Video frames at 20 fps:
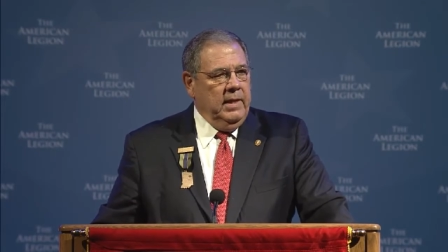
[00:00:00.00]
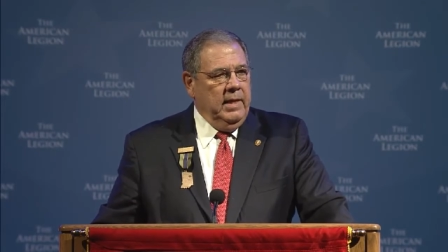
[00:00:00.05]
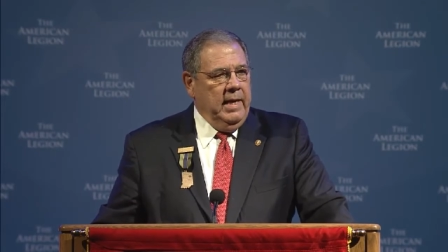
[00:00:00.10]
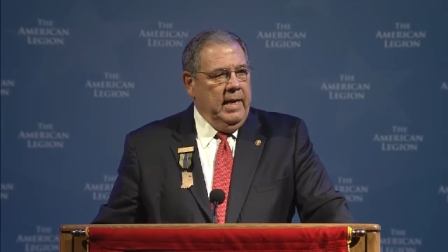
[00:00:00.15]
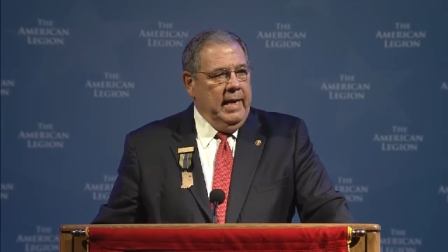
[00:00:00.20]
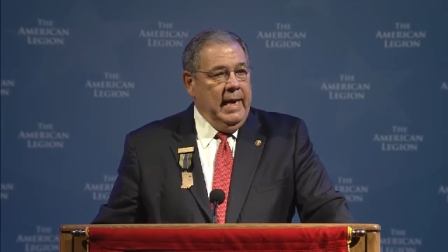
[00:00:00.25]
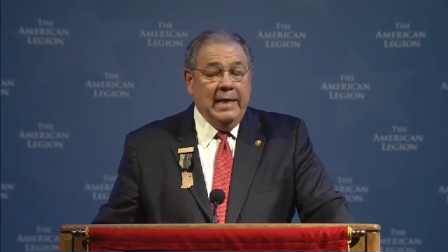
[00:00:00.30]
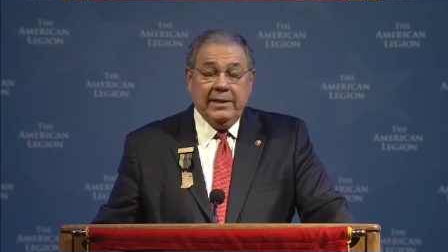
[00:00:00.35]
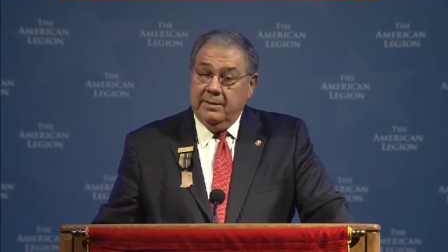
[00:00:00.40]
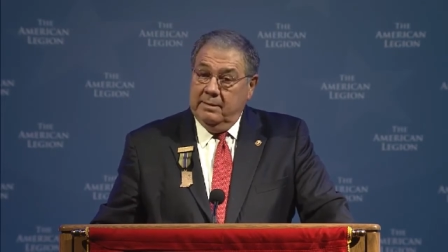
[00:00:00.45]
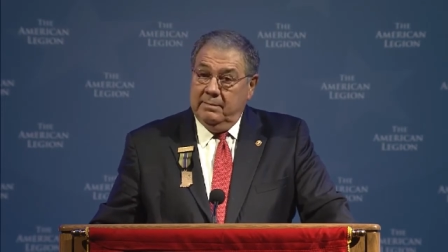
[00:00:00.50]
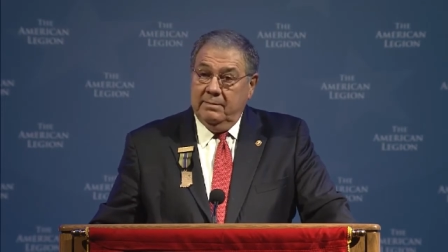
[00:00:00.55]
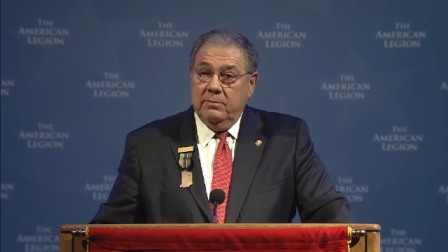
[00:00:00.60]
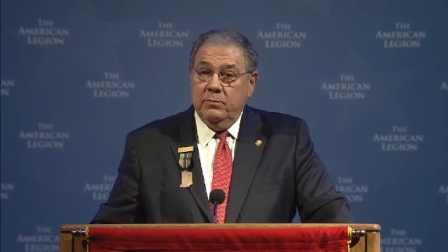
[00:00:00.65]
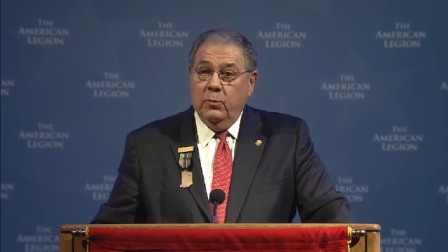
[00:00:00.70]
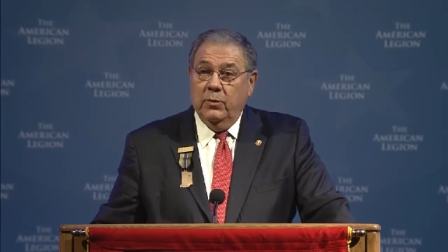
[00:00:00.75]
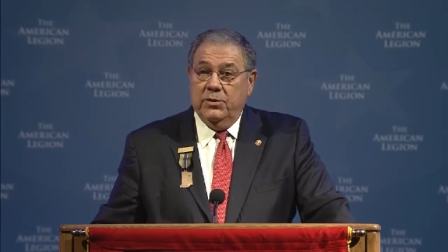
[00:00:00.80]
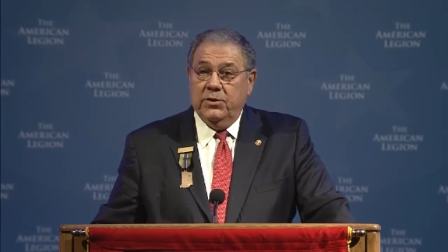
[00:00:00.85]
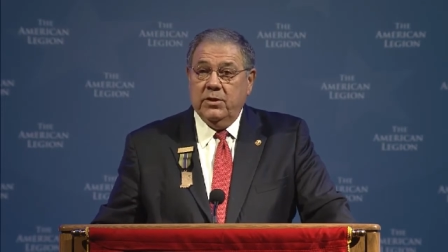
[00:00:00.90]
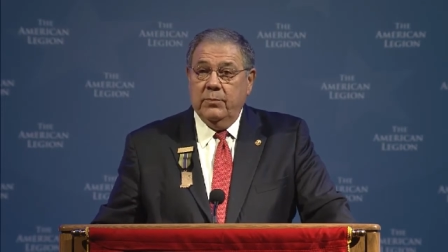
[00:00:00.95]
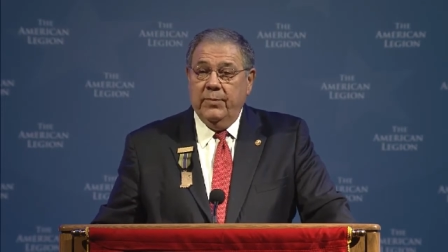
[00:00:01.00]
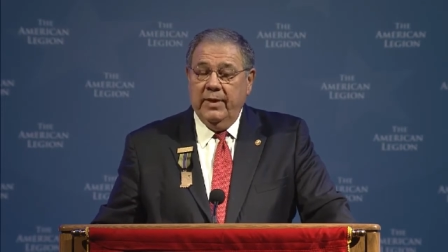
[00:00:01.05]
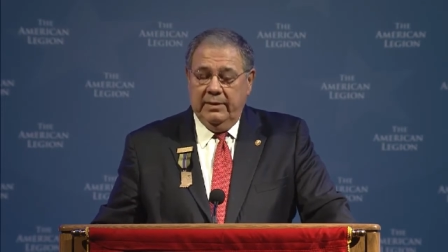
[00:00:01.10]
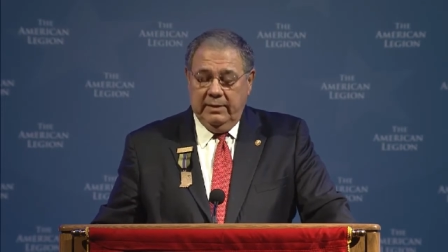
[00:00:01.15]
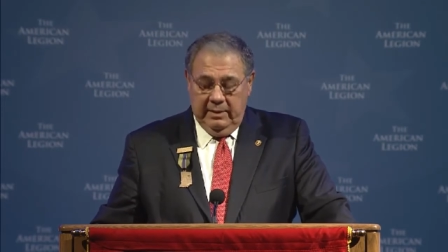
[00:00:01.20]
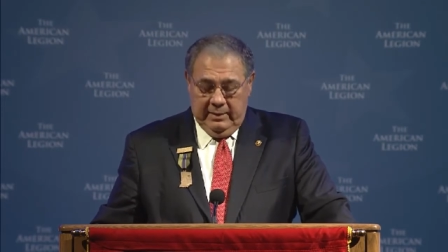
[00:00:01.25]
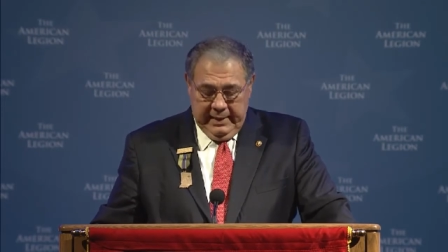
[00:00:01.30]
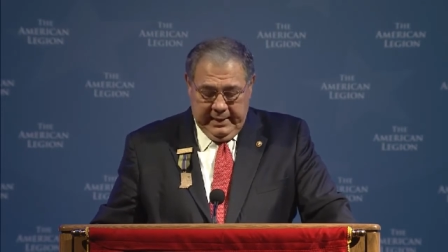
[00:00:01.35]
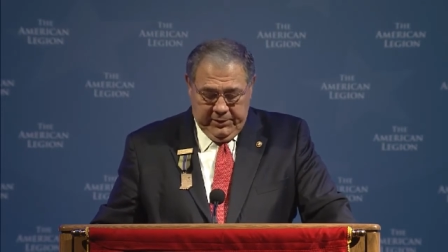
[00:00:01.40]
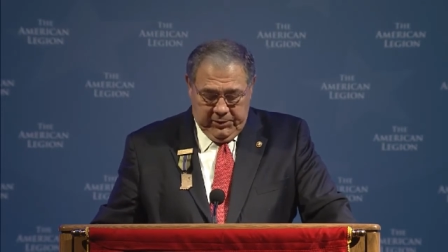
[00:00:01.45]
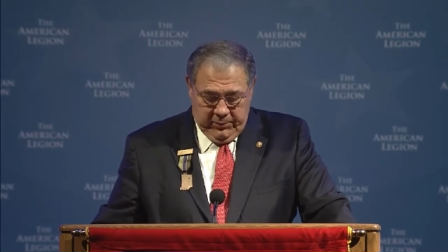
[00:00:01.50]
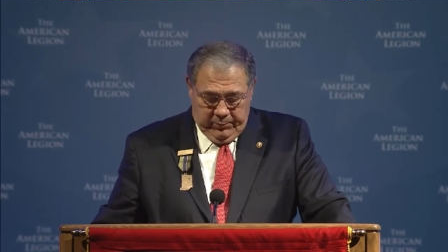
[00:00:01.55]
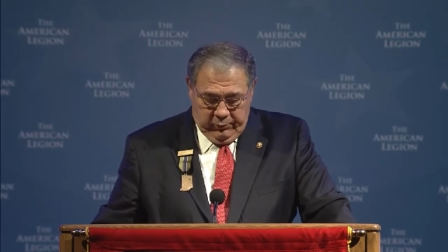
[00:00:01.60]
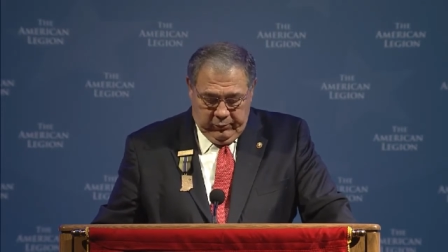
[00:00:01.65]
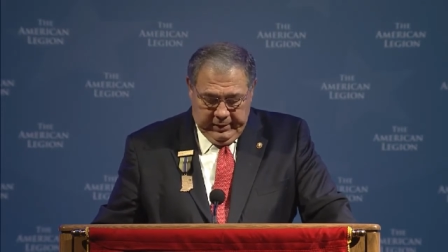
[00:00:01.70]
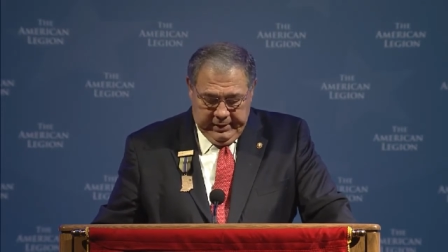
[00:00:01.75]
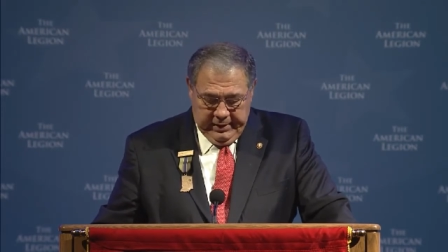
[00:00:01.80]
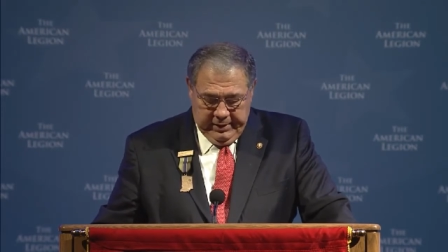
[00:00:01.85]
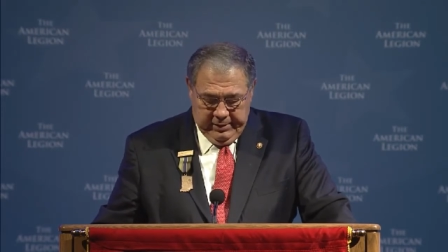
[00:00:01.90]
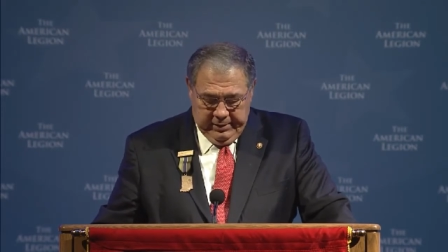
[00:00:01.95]
And I would submit that that's a
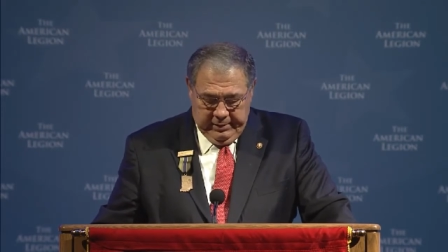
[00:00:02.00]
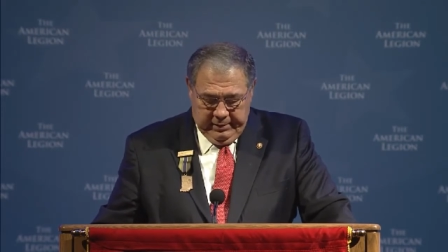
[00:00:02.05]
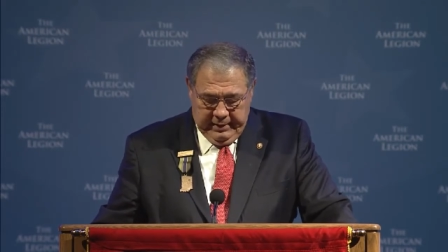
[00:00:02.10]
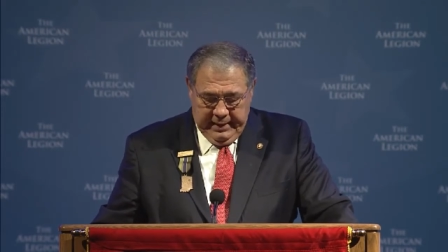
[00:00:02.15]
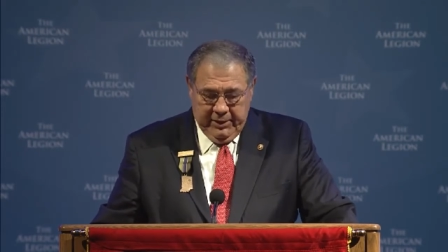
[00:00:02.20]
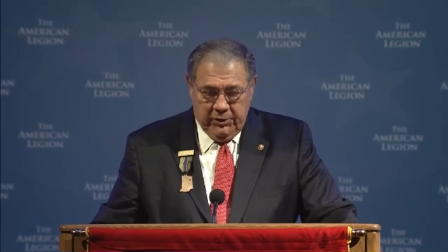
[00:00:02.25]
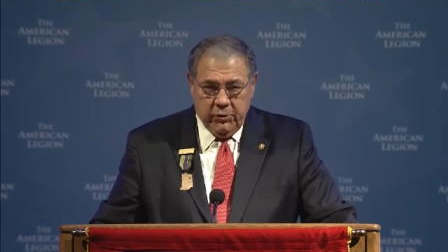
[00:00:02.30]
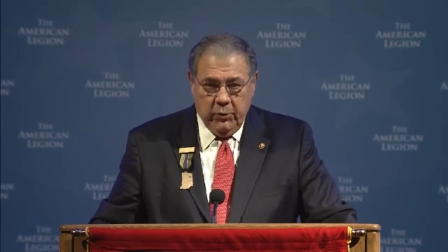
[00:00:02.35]
pretty good thing.